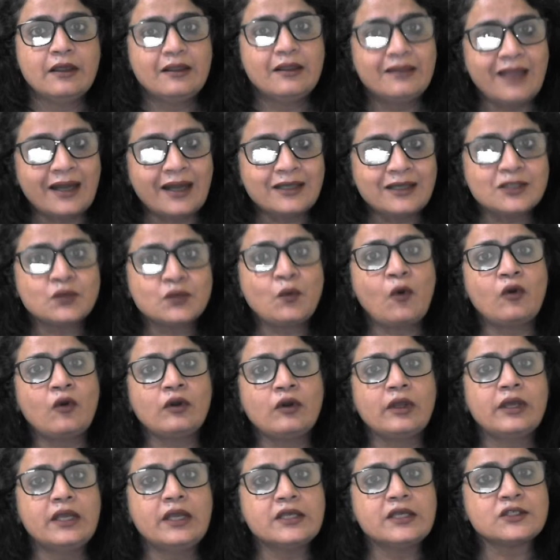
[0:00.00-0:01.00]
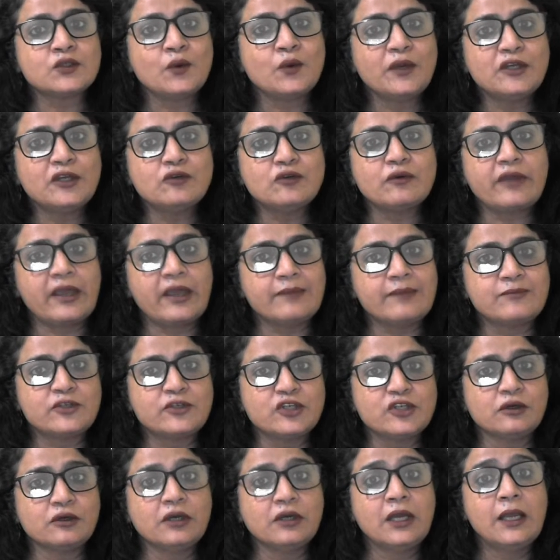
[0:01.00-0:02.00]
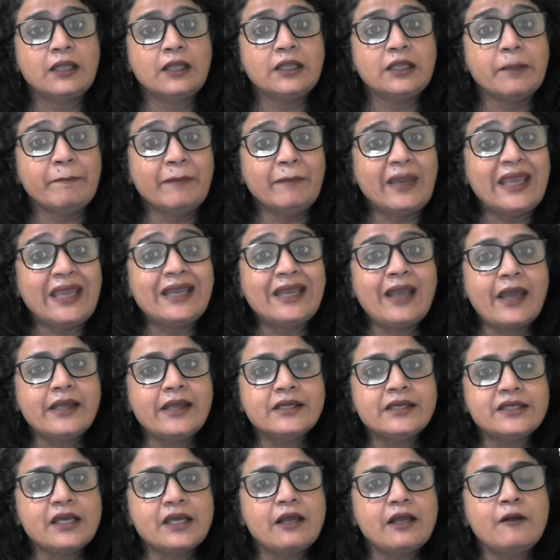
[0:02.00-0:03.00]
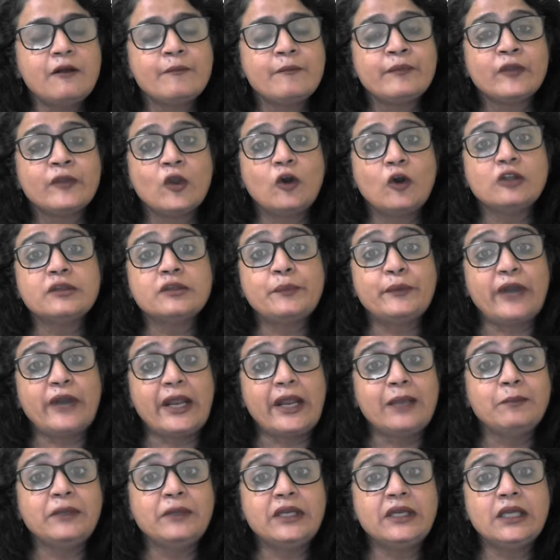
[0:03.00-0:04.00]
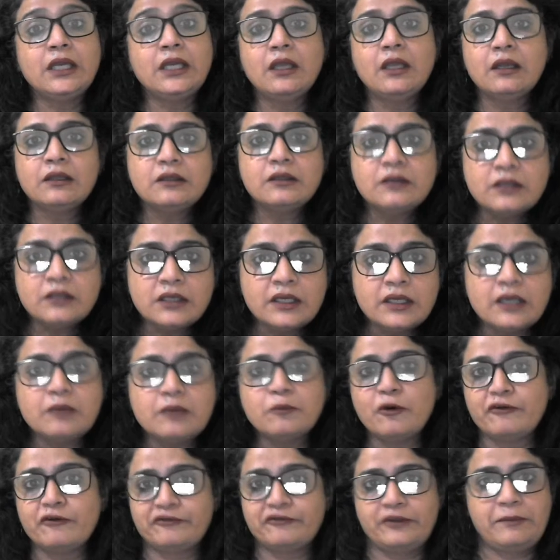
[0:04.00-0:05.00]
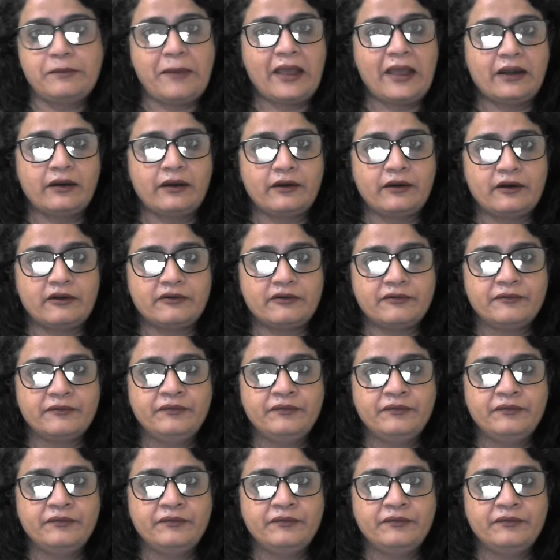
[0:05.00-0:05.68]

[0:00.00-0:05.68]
That is what is going to capture the main idea or the primary theme of the paragraph.